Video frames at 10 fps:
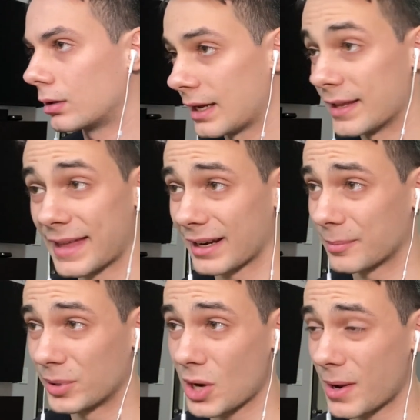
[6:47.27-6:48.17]
And that
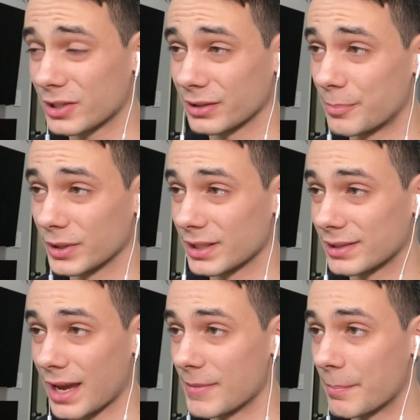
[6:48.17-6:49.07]
could potentially put this
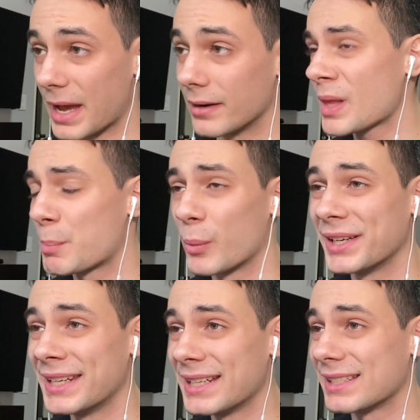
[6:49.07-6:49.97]
game to bed. But we
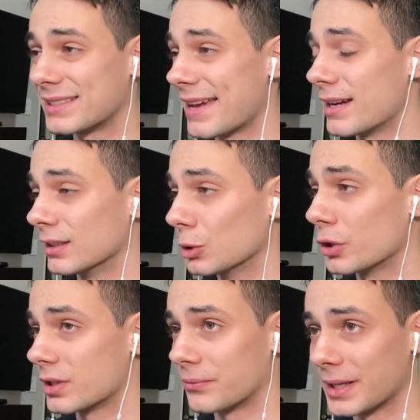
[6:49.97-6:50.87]
need to stay
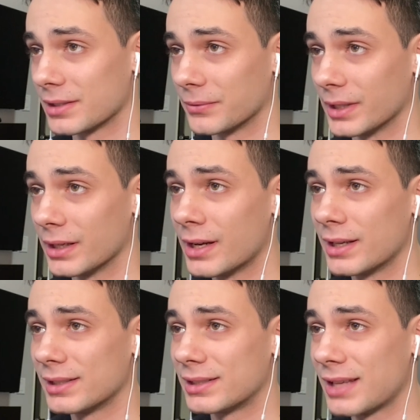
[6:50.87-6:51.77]
alert defensively.
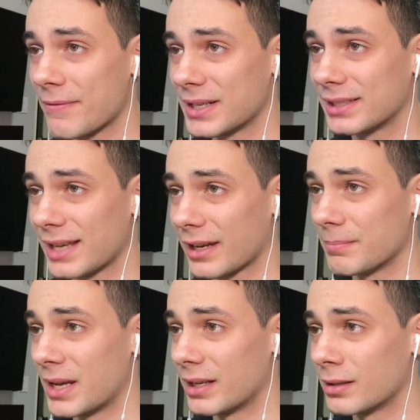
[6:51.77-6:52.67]
72nd
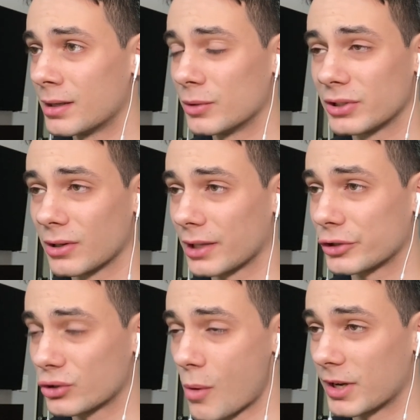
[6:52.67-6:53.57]
minute. Still got
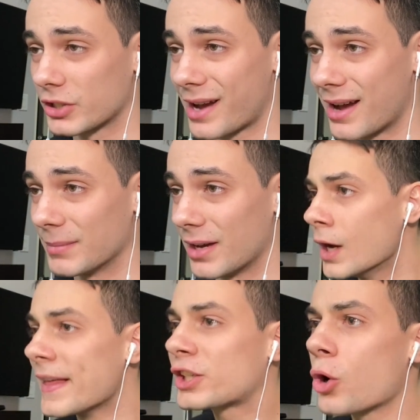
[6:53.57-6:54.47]
so much time left.
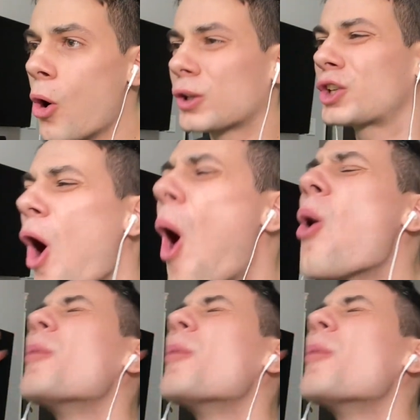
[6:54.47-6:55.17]
That's a goal! Go!